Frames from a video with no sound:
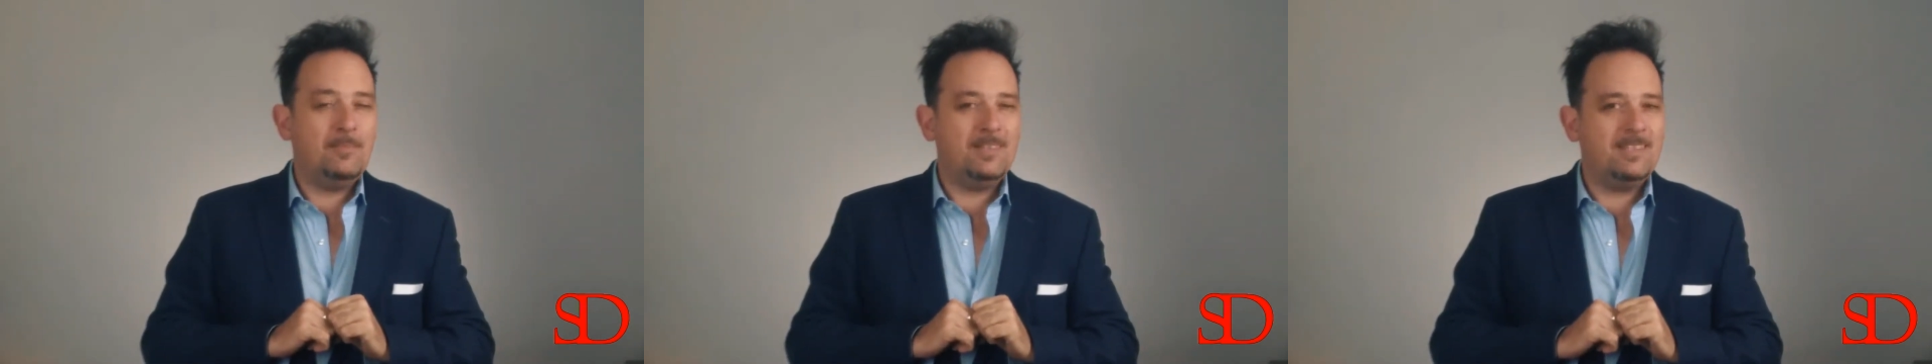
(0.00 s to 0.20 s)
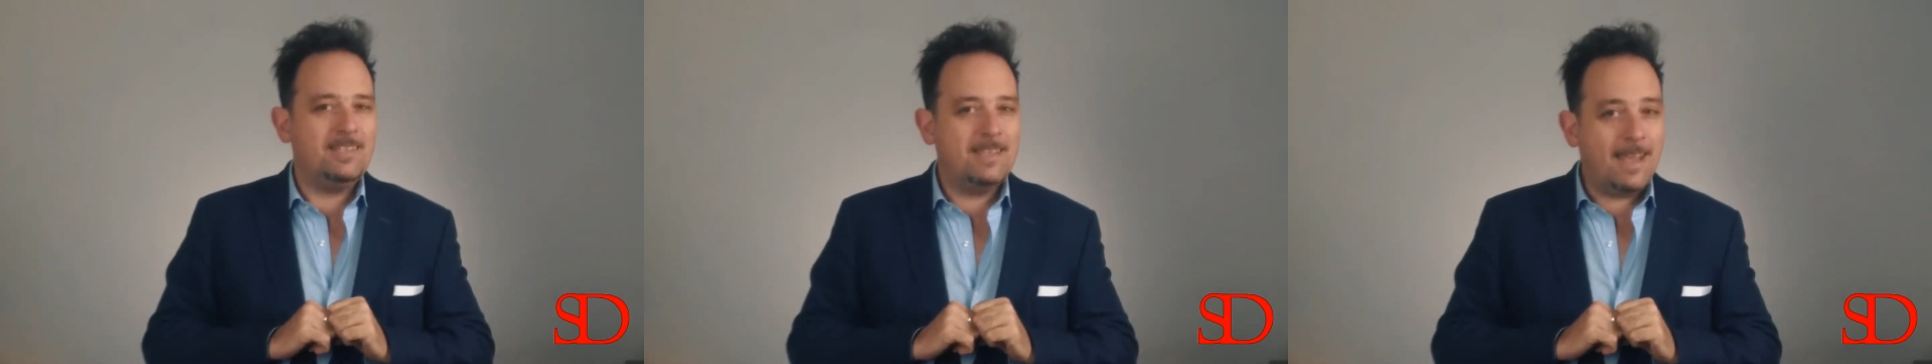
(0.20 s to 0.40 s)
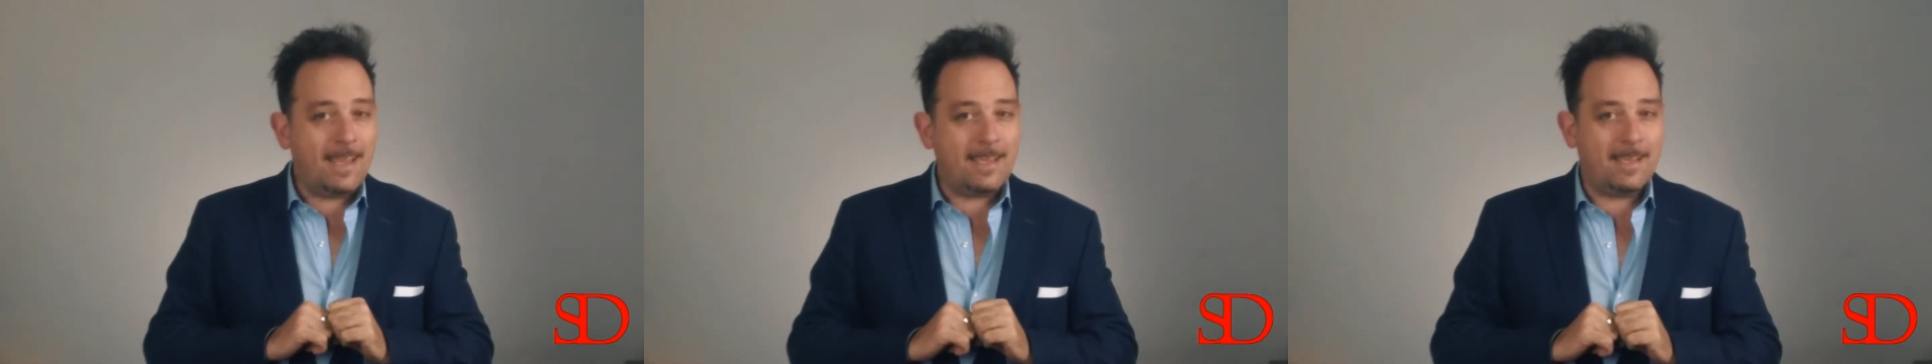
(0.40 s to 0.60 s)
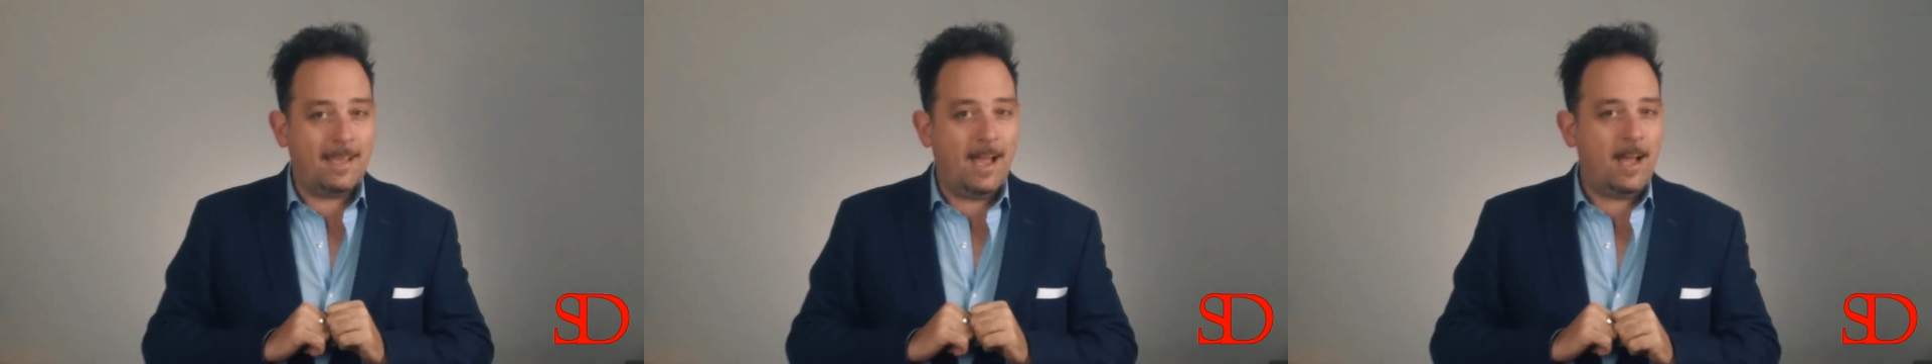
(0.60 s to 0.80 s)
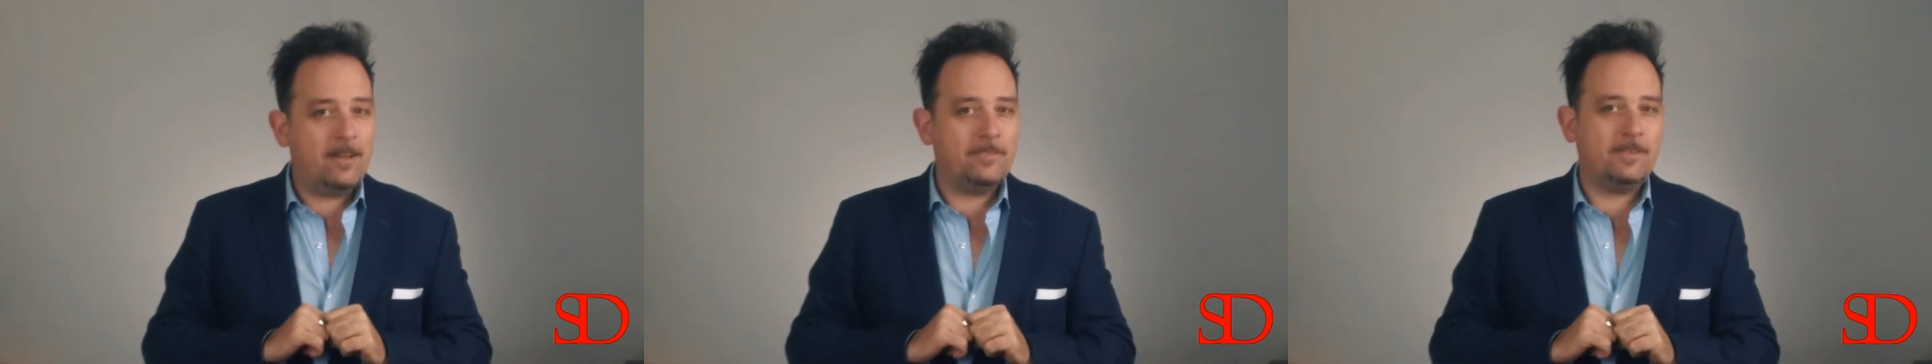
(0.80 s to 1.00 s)
But day
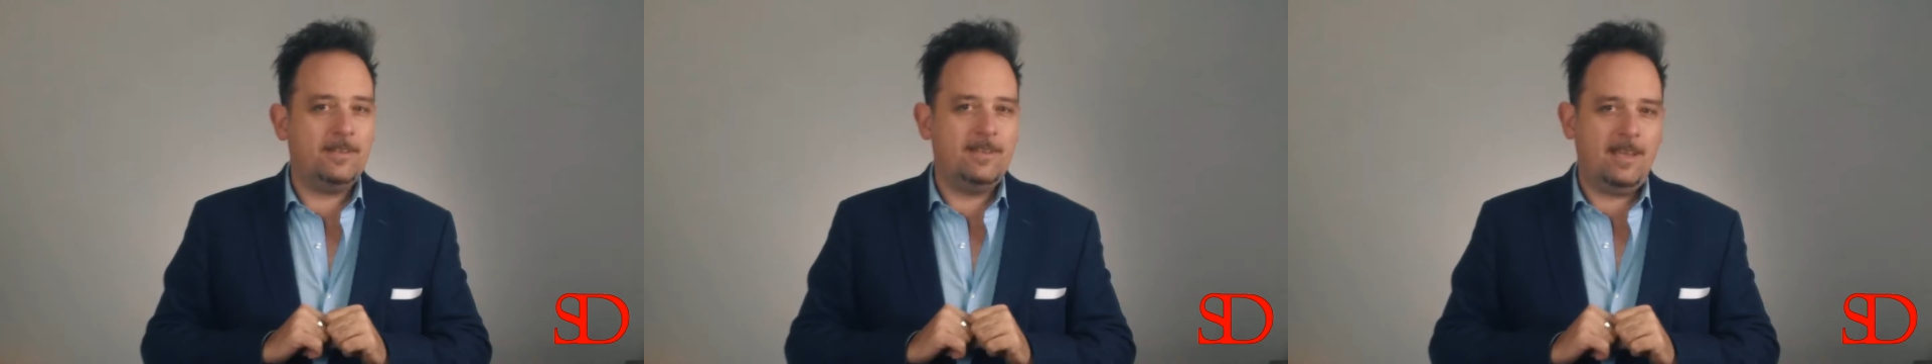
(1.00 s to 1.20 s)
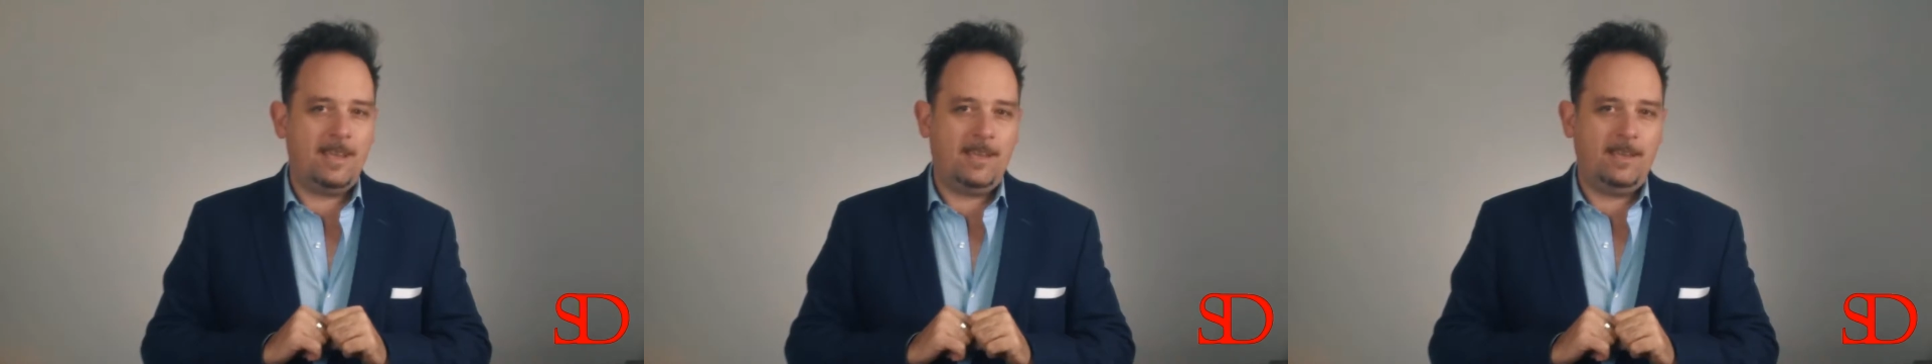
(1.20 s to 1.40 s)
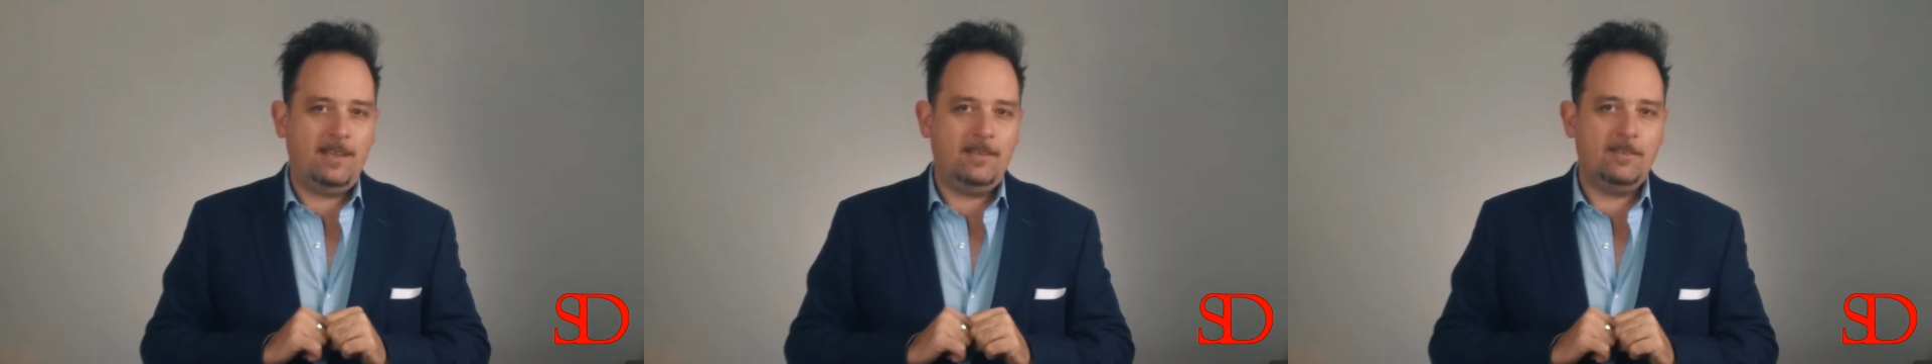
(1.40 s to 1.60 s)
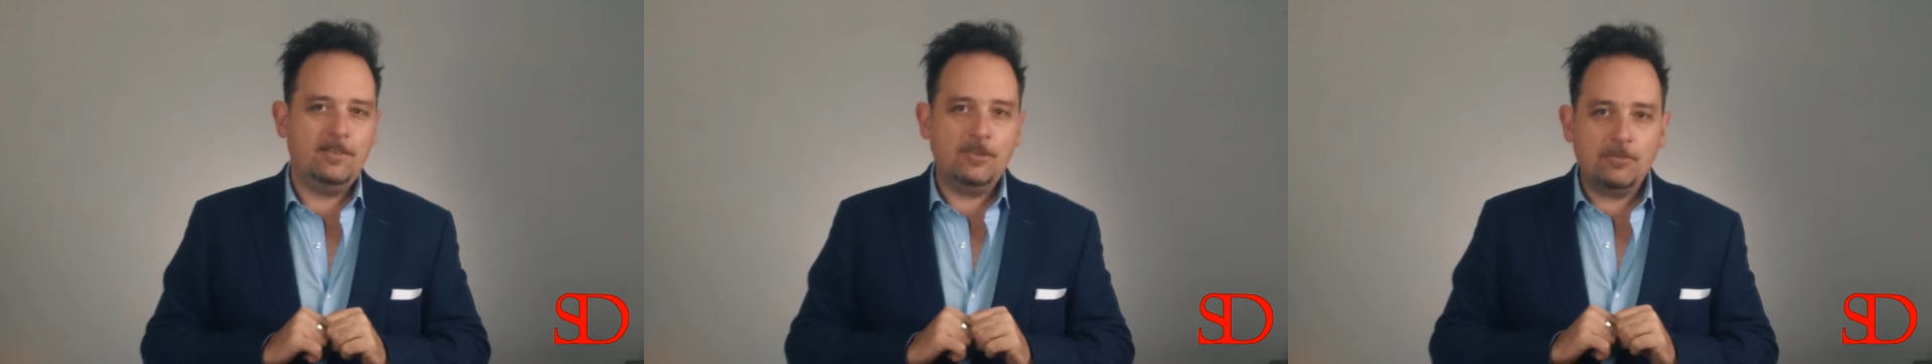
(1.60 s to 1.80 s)
after day,